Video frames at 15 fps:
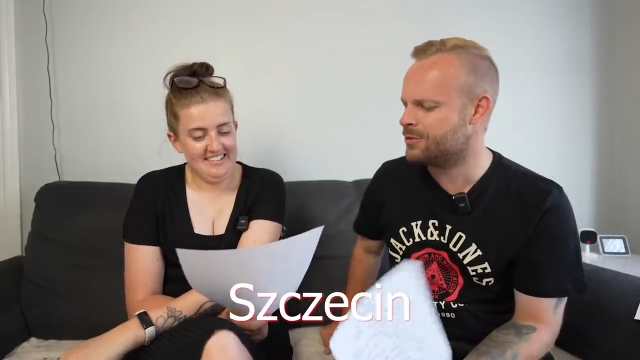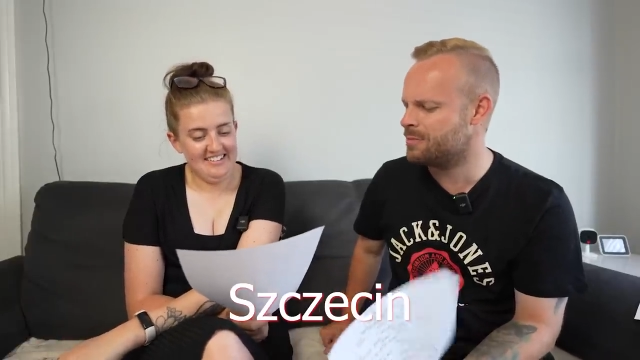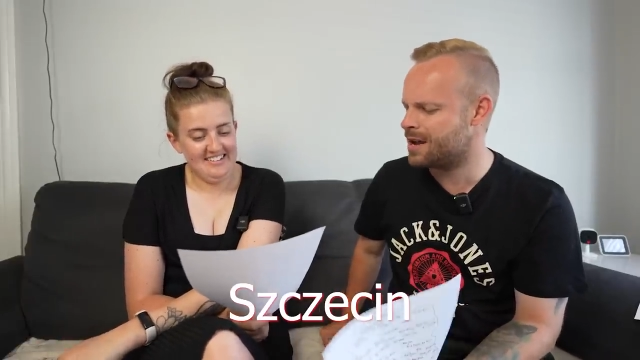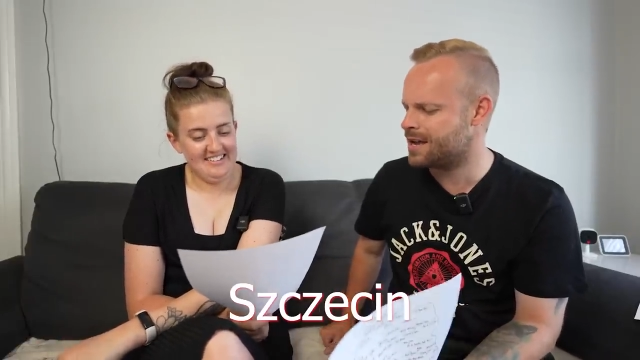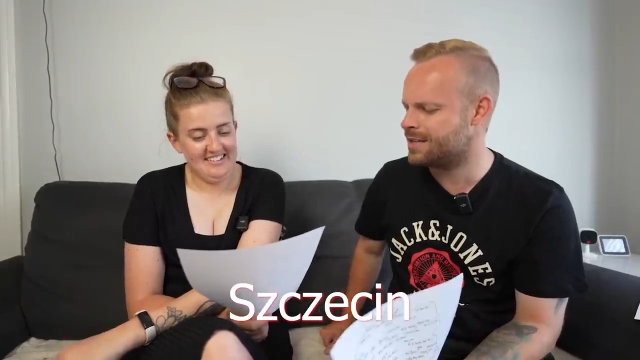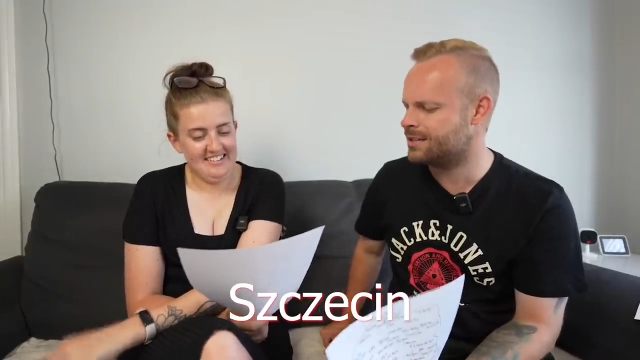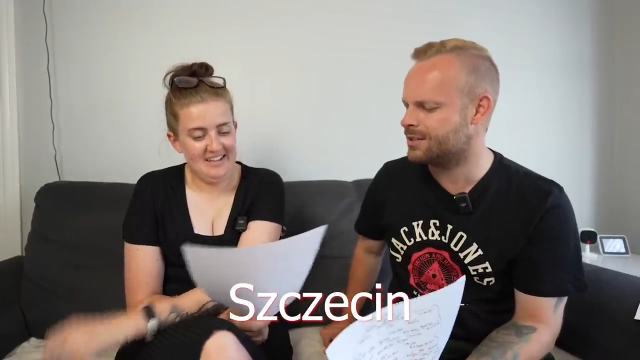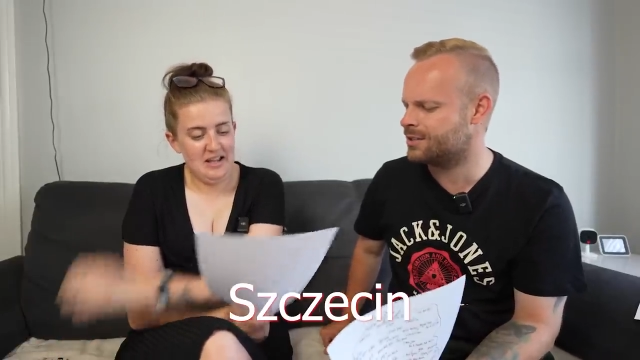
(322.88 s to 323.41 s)
Speaker 1: you
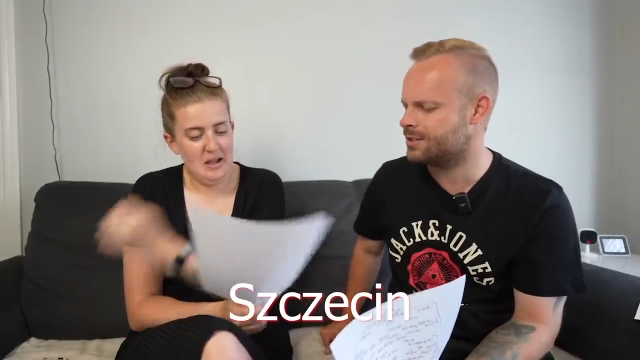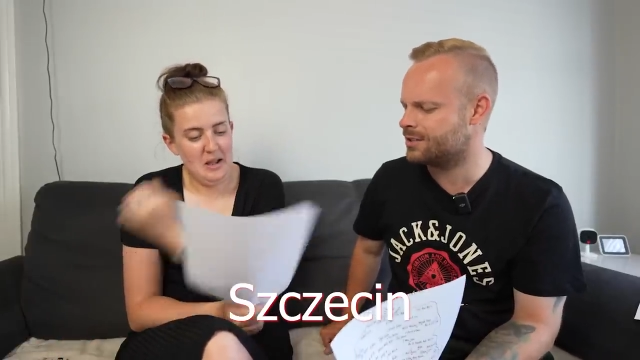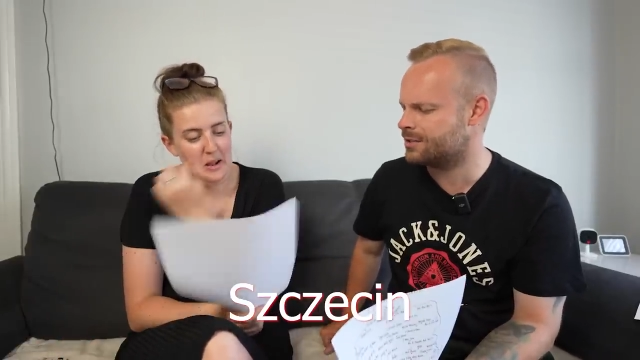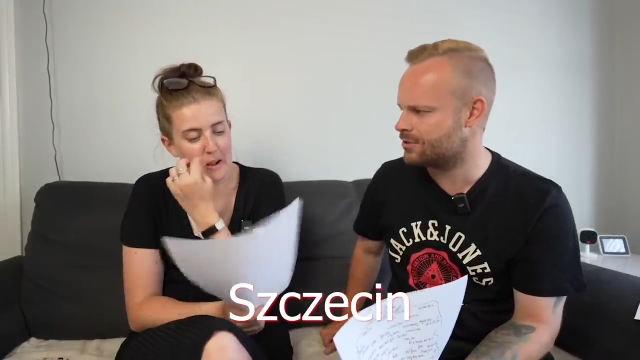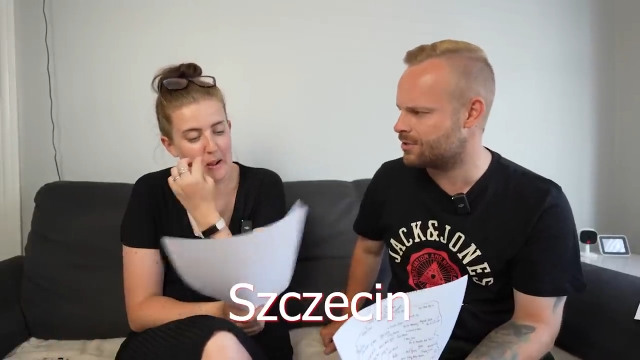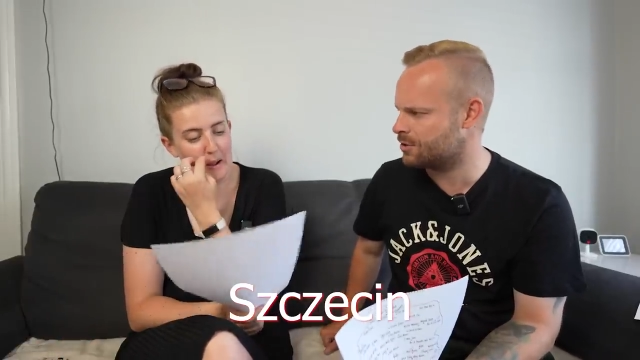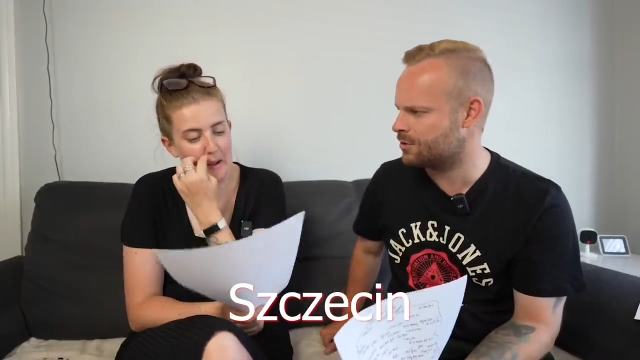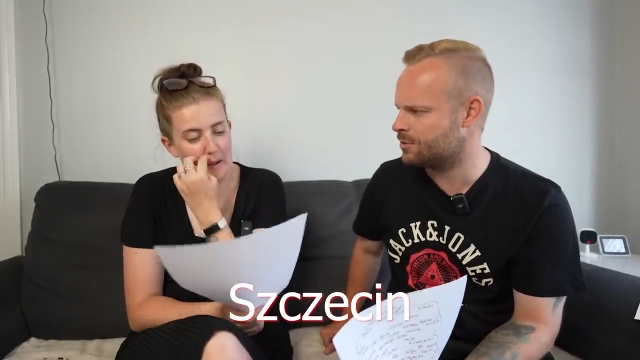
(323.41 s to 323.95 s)
may
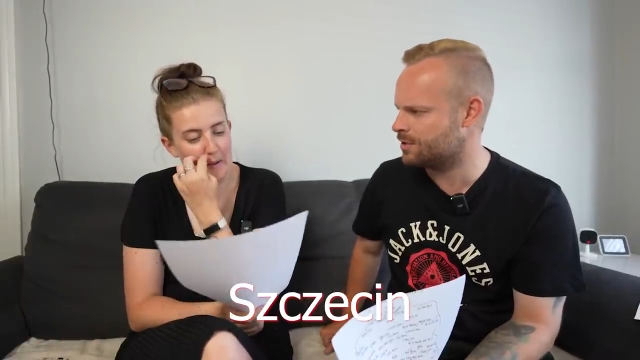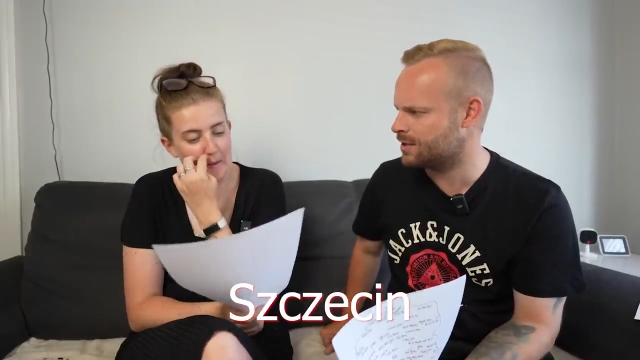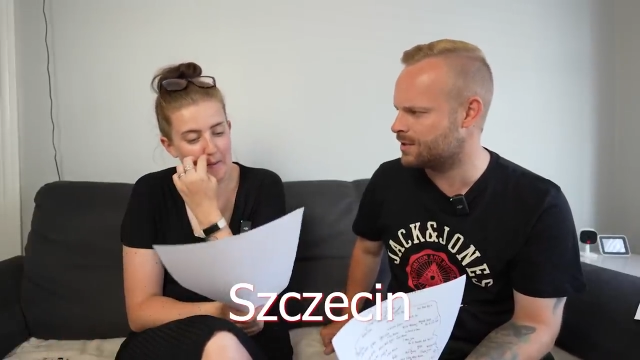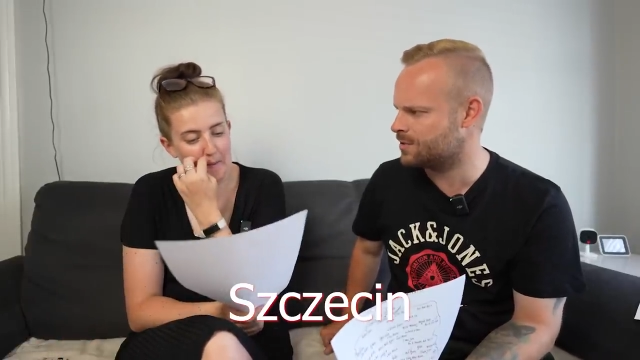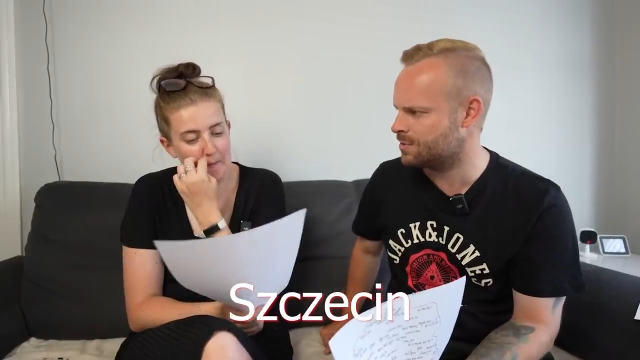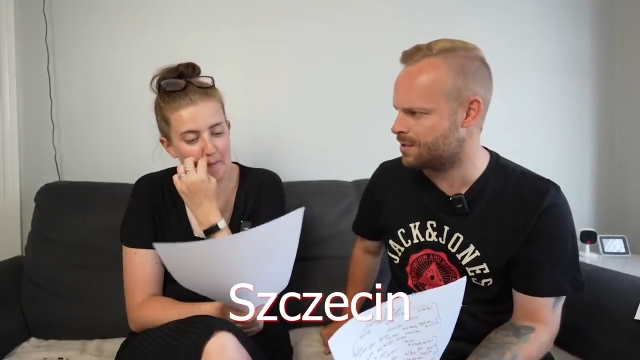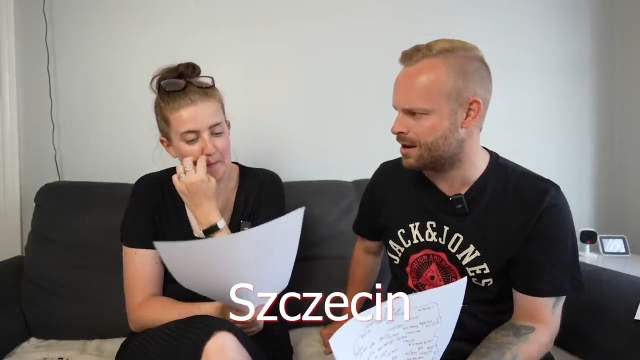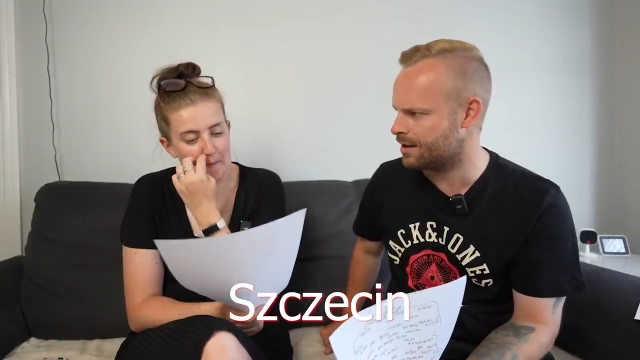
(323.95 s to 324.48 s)
struggle with
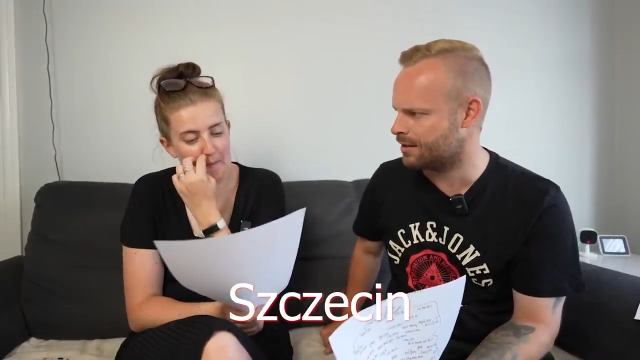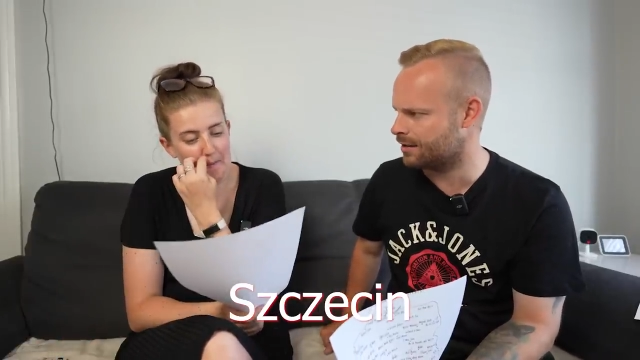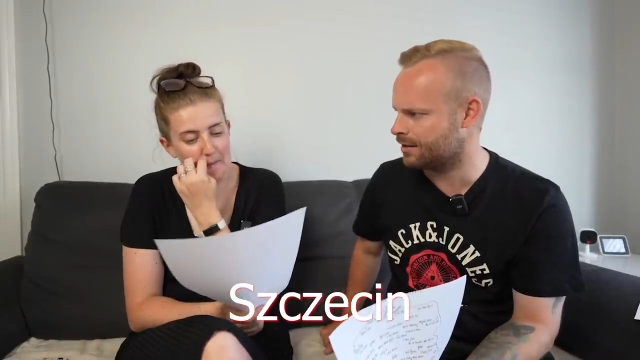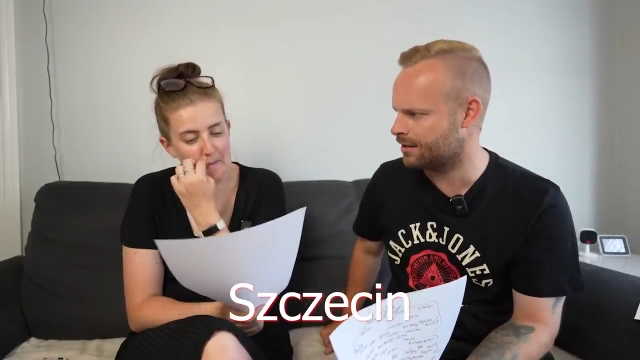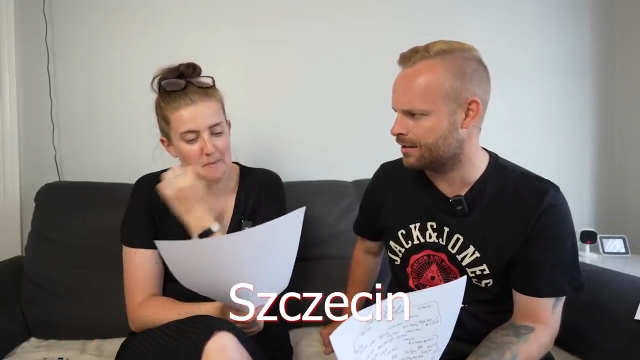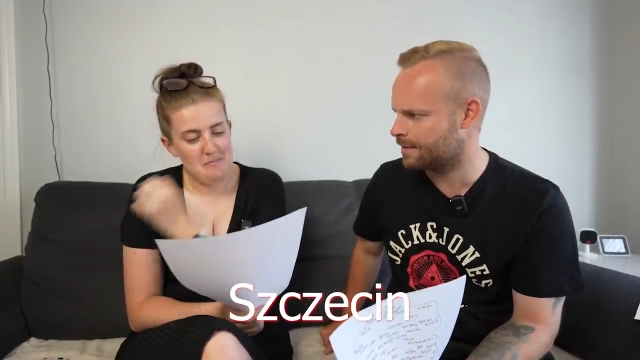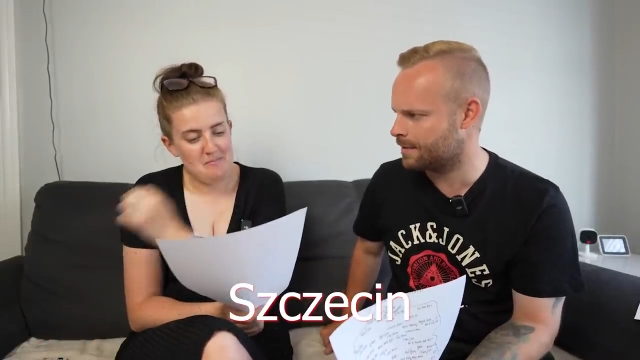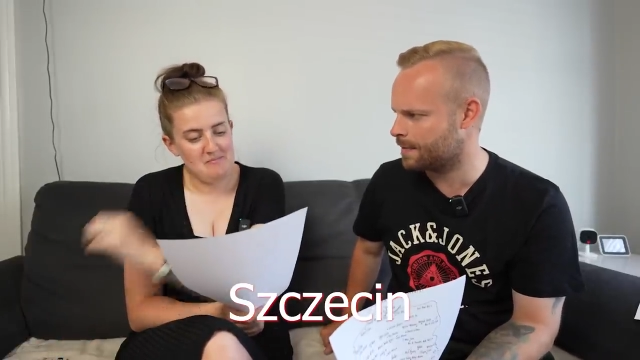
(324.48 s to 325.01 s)
as well.